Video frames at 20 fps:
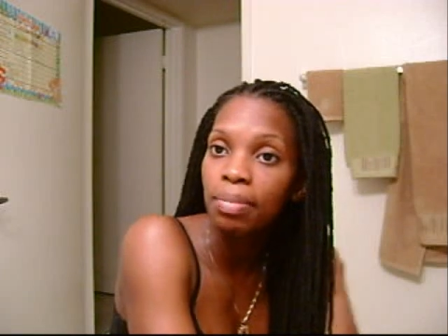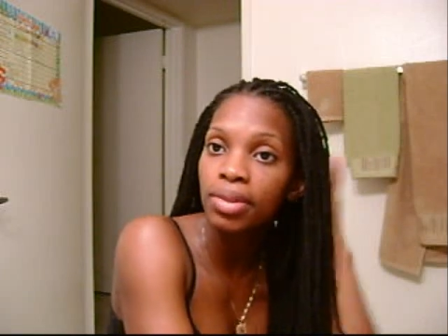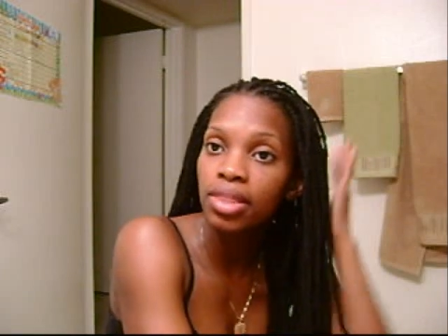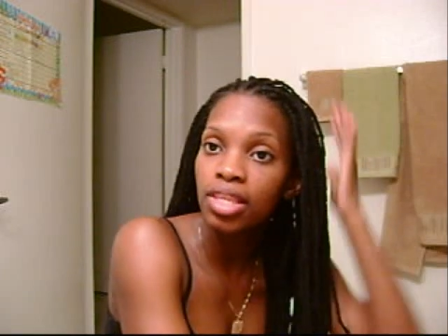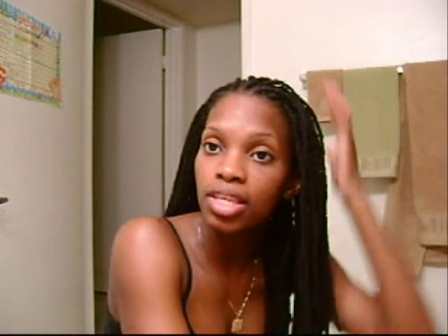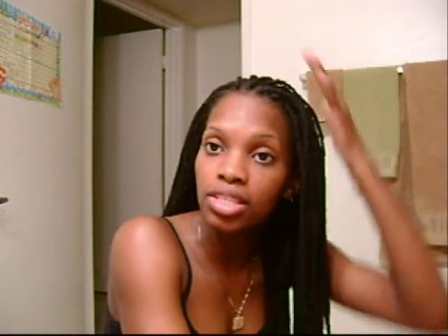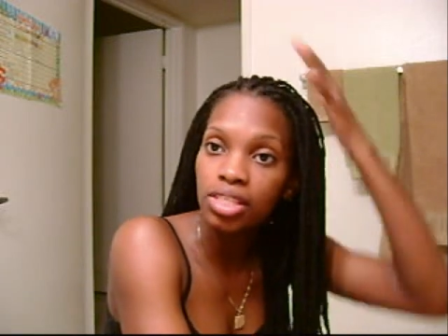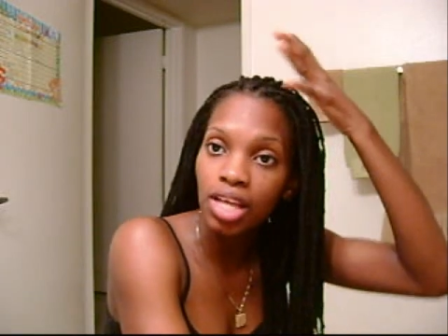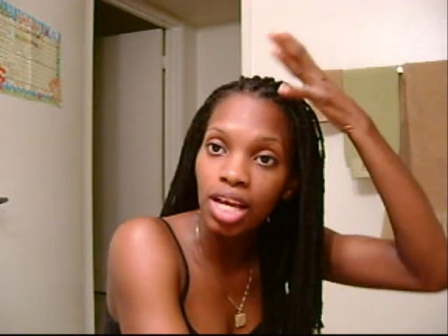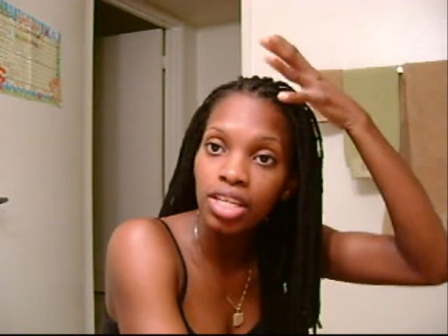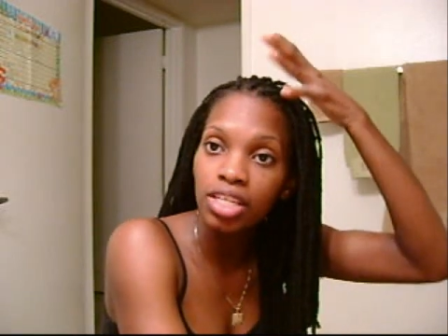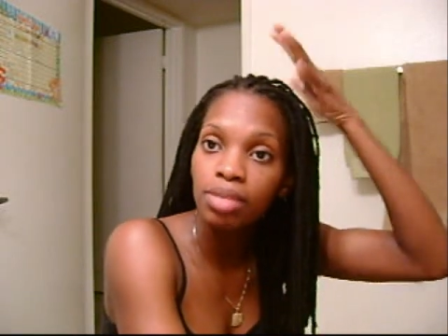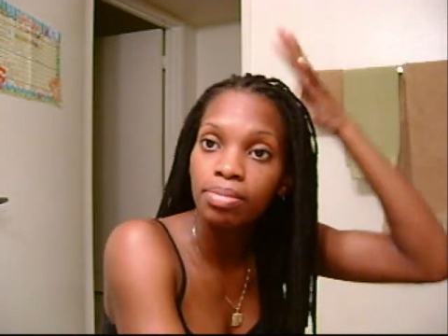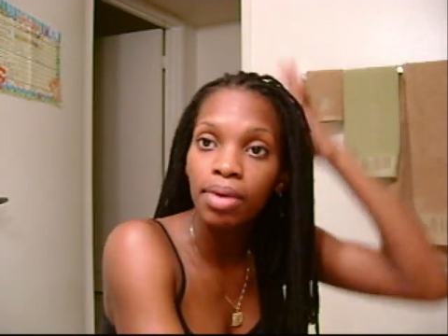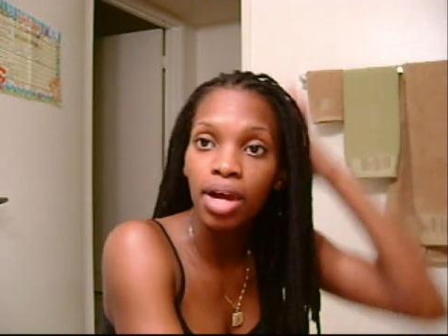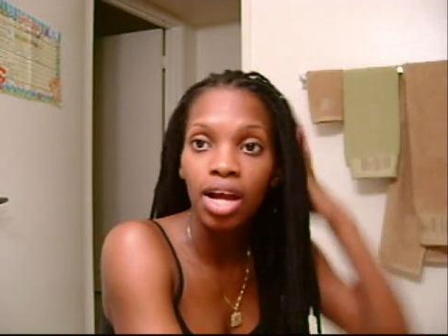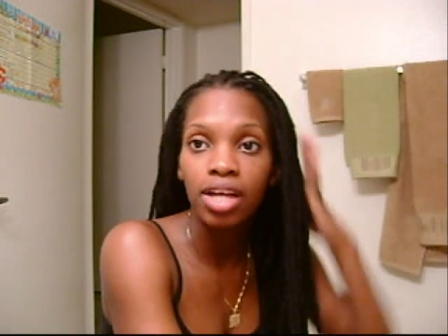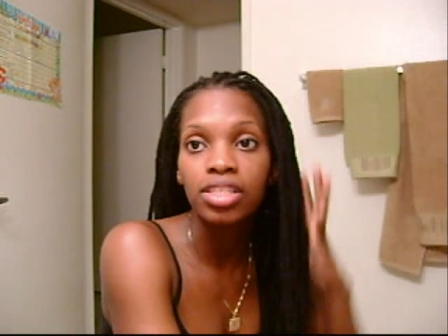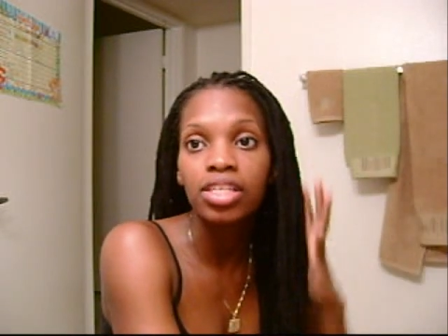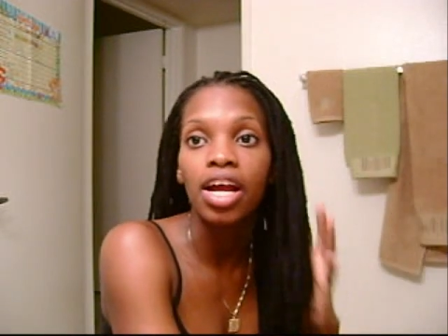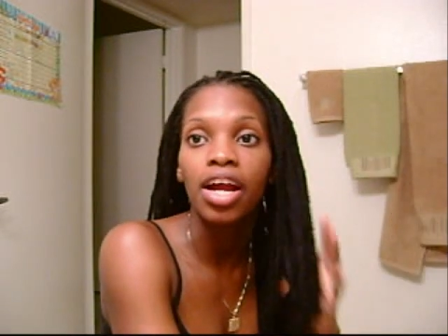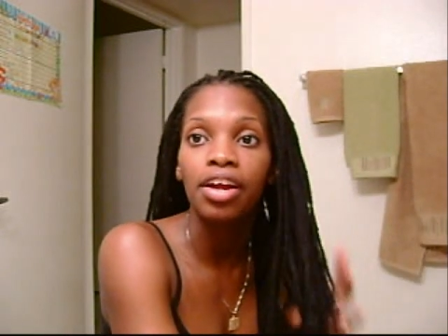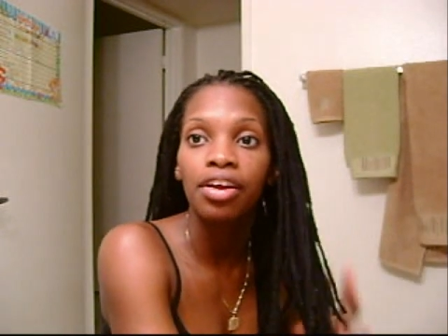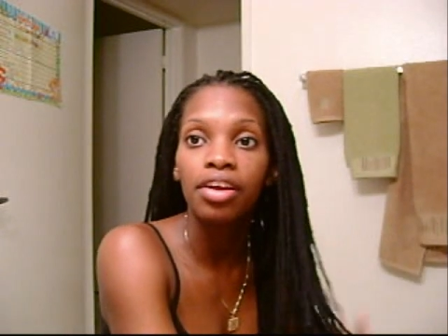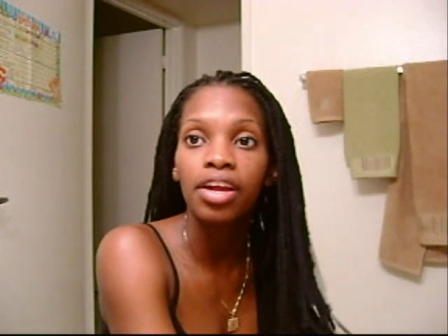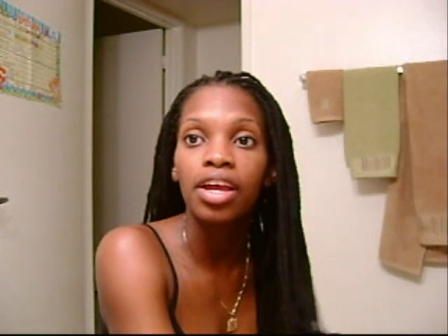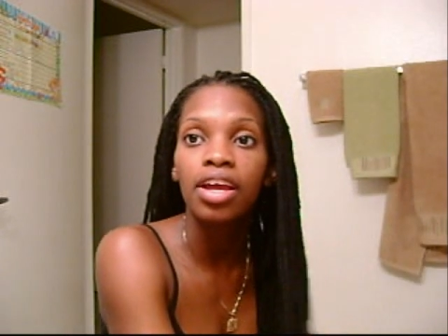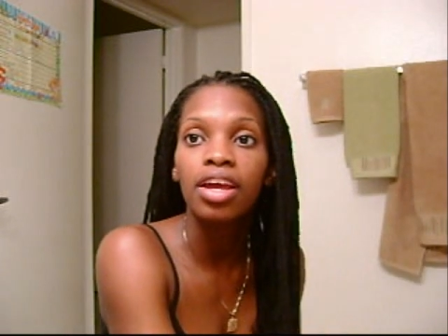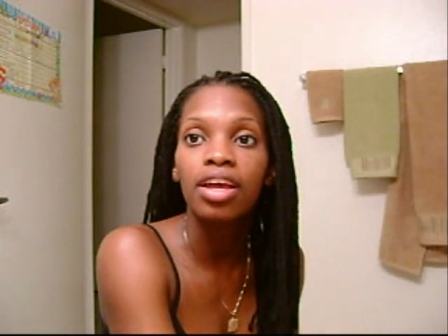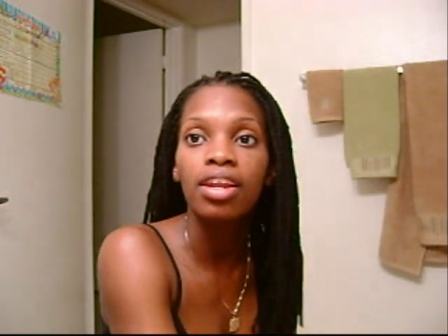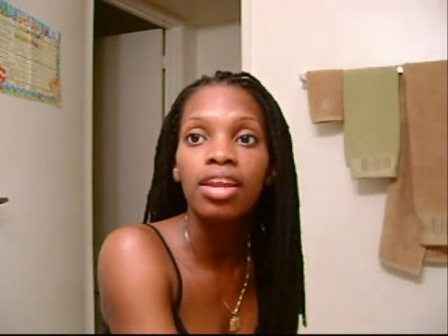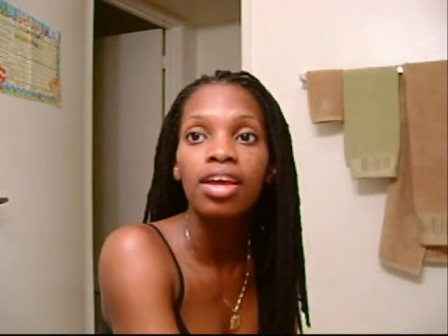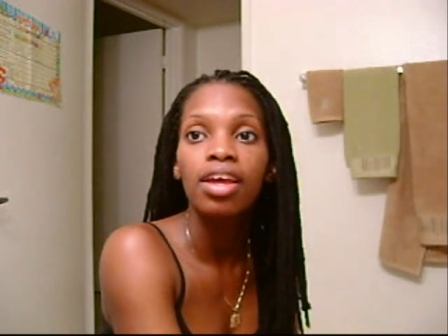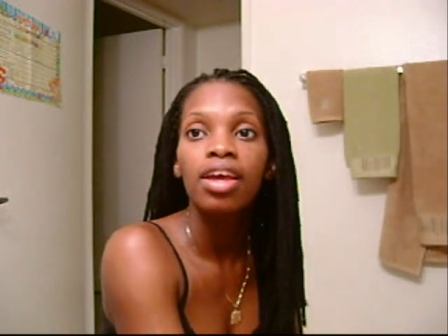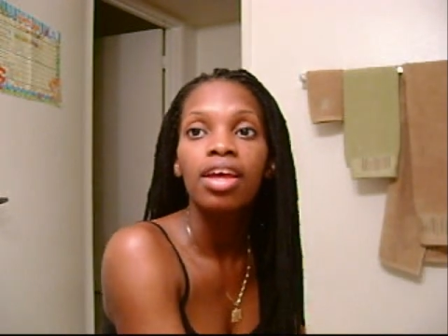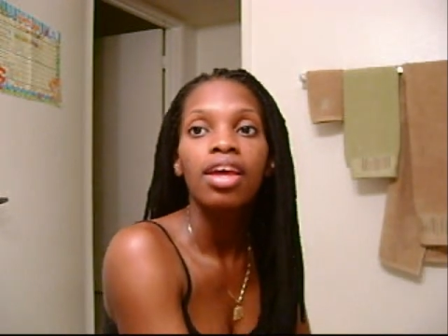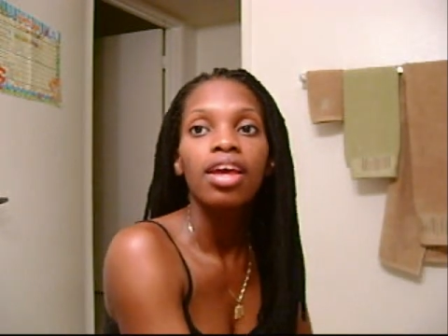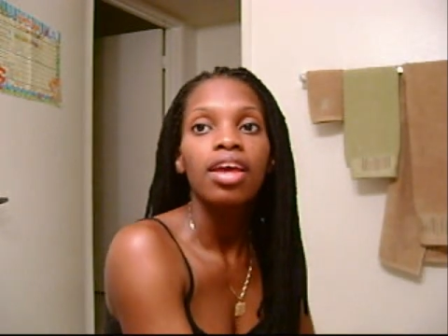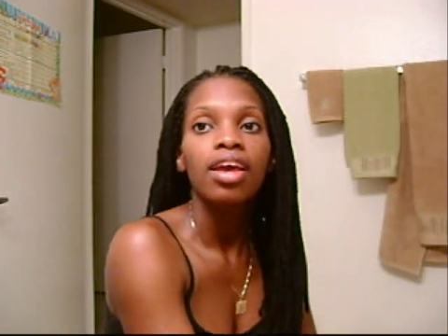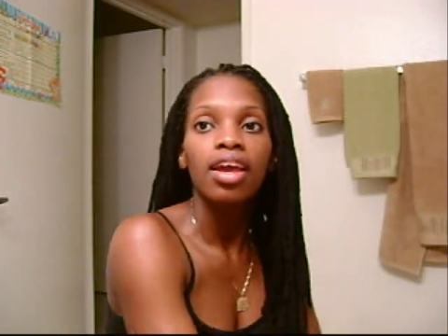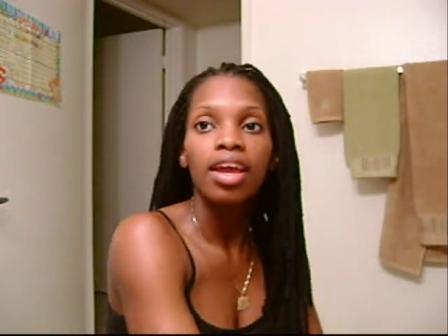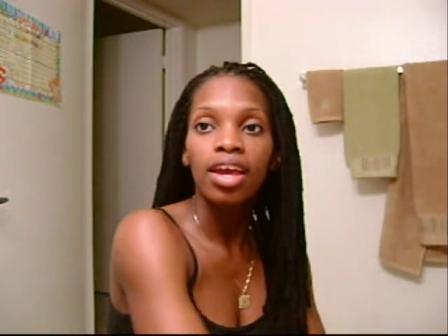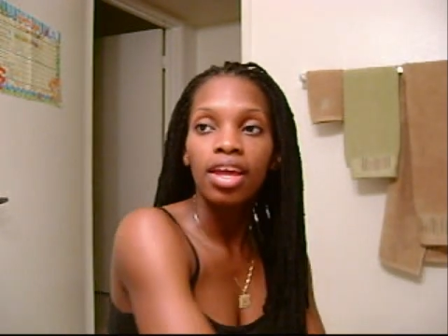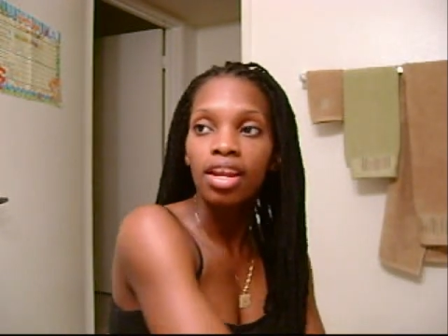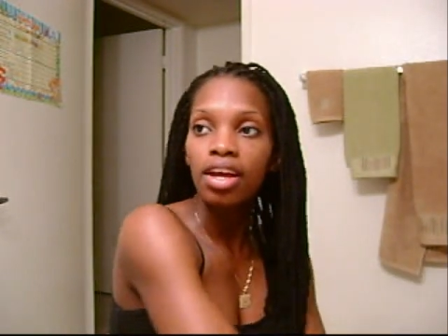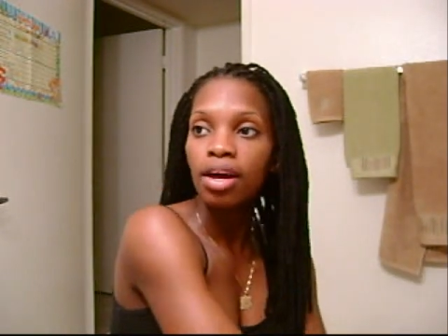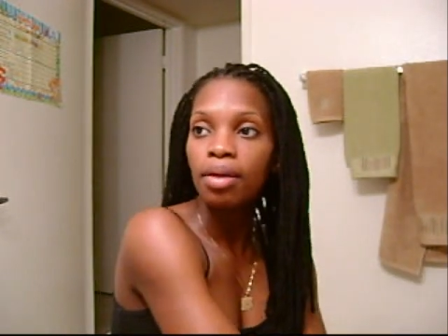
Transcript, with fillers: But this I did my entire head, and